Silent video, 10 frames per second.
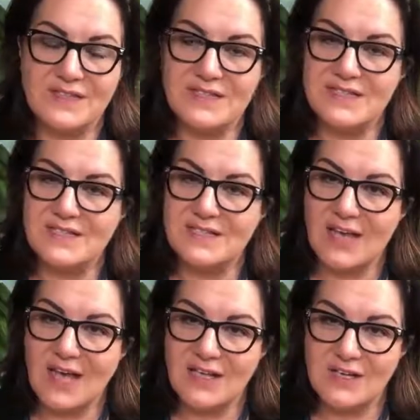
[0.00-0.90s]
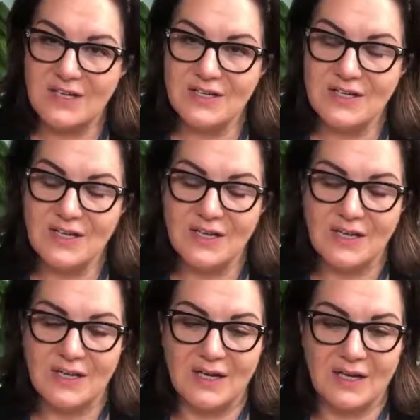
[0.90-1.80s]
this desire
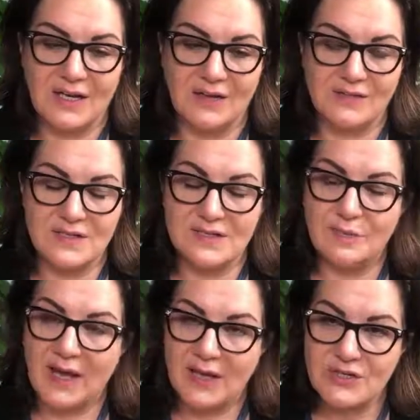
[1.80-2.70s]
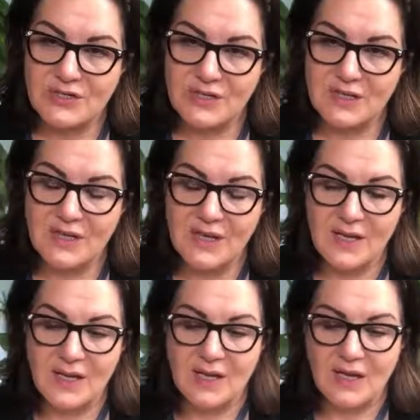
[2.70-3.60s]
and I have this passion,
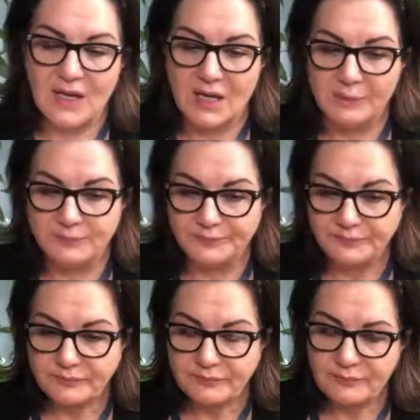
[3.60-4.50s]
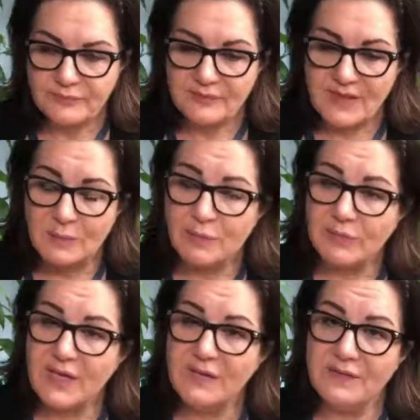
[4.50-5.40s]
and I am
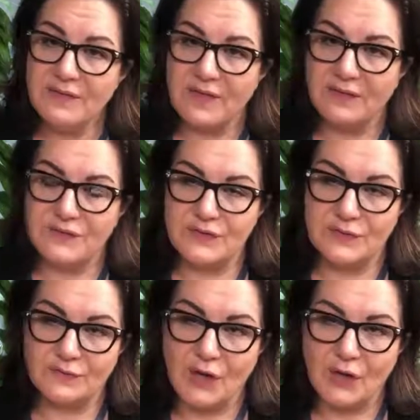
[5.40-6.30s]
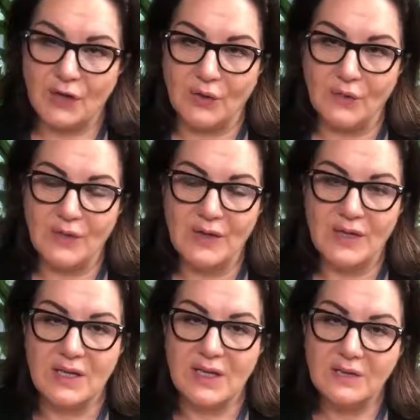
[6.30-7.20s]
brave enough to follow
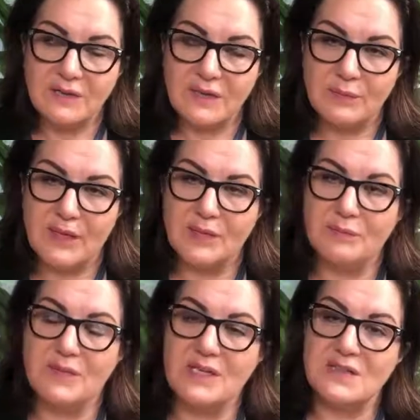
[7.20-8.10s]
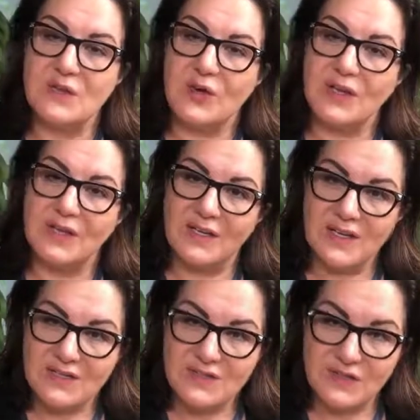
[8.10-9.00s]
even when it means going
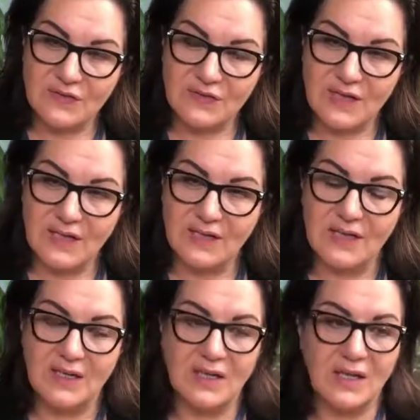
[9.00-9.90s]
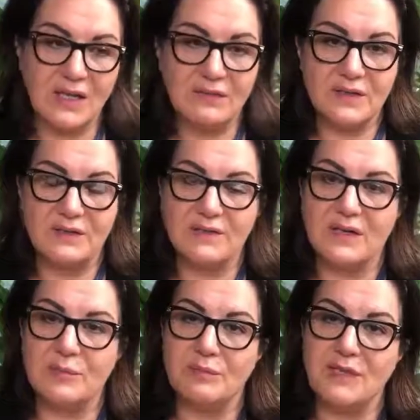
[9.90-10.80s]
against the grain, and even
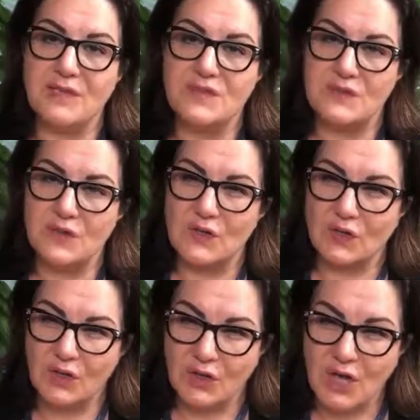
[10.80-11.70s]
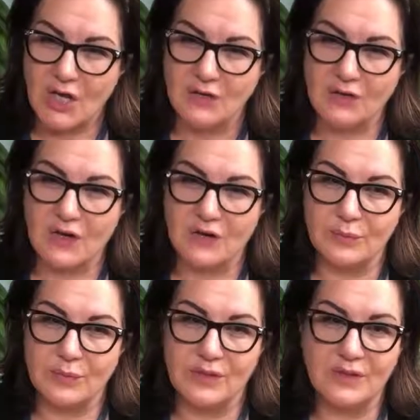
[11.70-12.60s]
it means doing a lot of
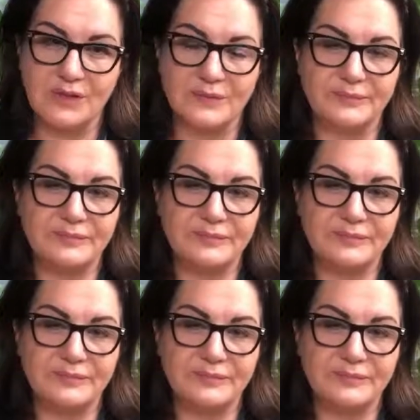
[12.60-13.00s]
hard work.